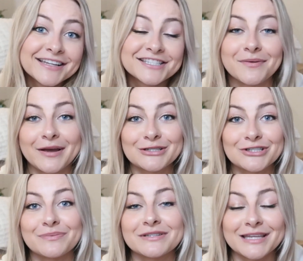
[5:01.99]
And so my
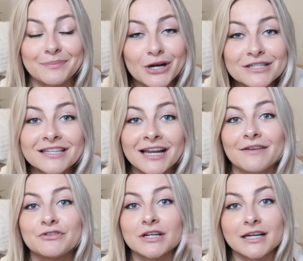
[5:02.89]
internship was in person
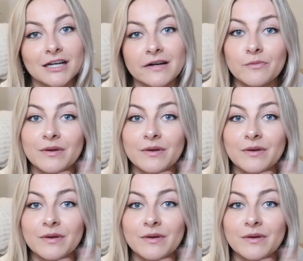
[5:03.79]
after a year of it